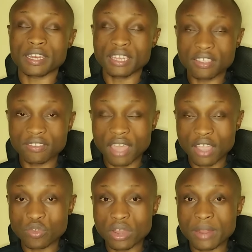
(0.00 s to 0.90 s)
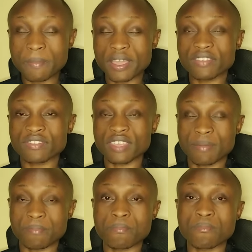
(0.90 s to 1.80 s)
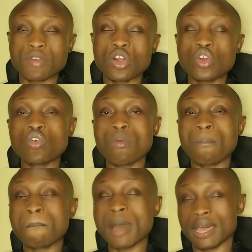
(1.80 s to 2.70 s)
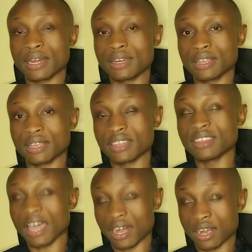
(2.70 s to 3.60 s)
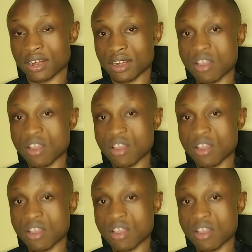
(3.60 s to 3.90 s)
This actually makes him look bad than